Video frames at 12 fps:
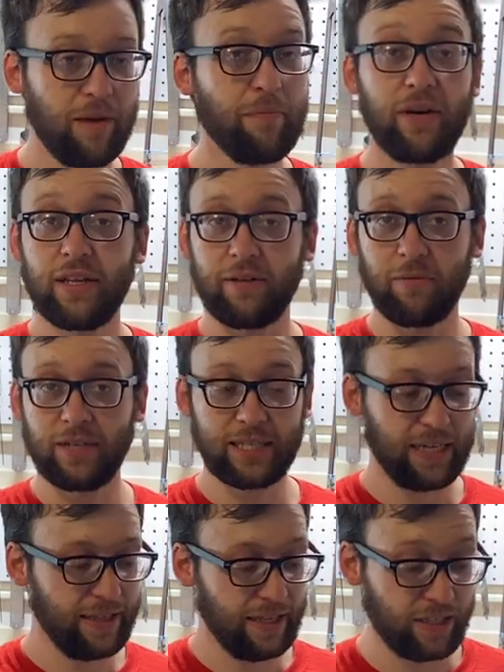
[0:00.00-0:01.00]
But once
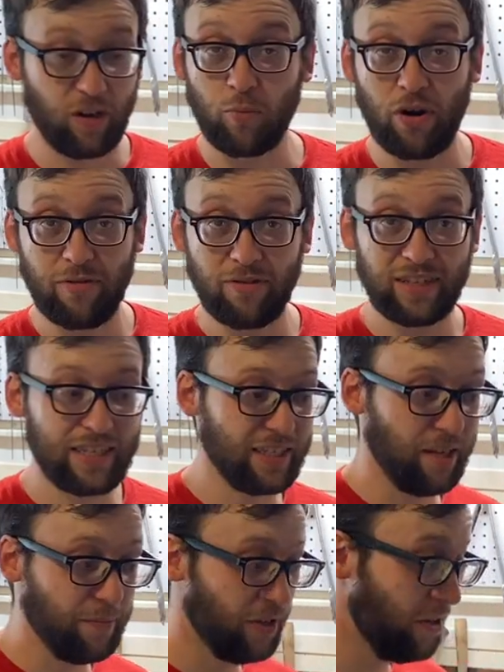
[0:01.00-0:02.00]
again, that's all preference, that's
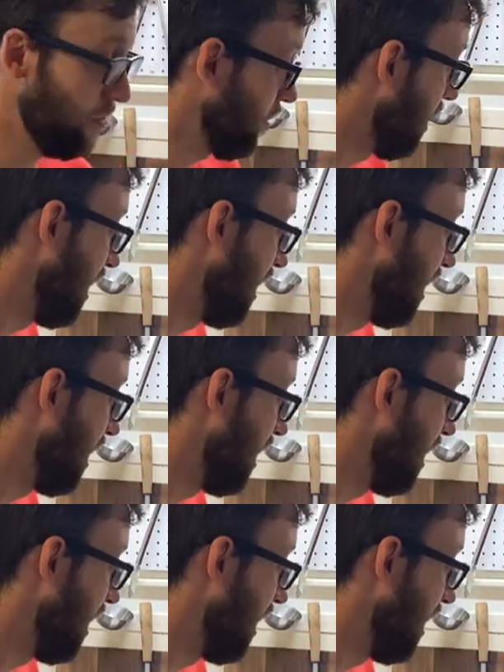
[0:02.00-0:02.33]
up to you.